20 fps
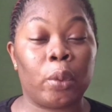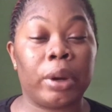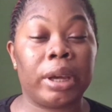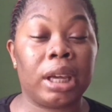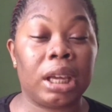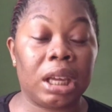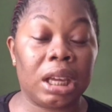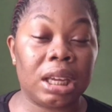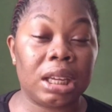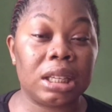
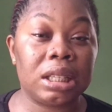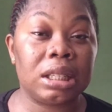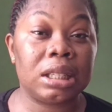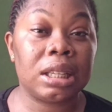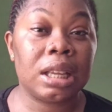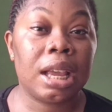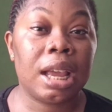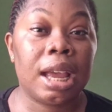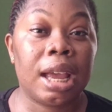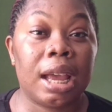what
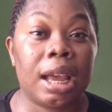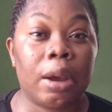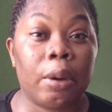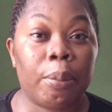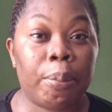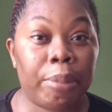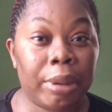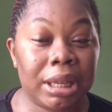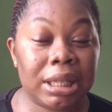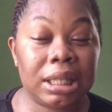is
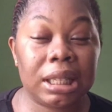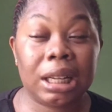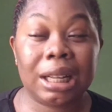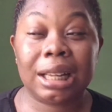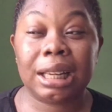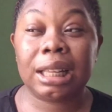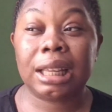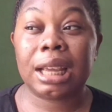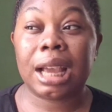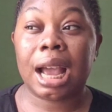
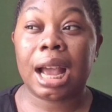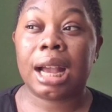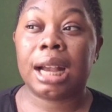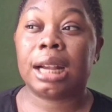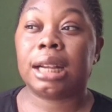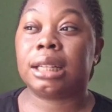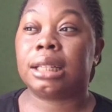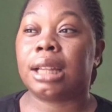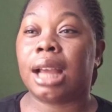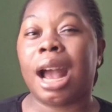basically
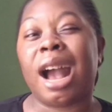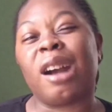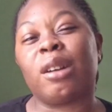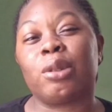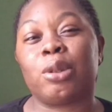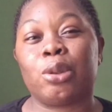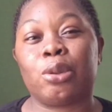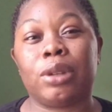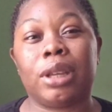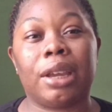and
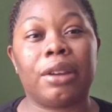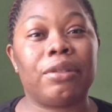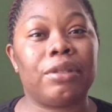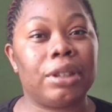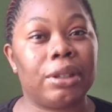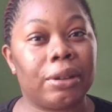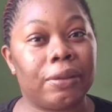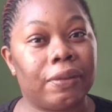how to get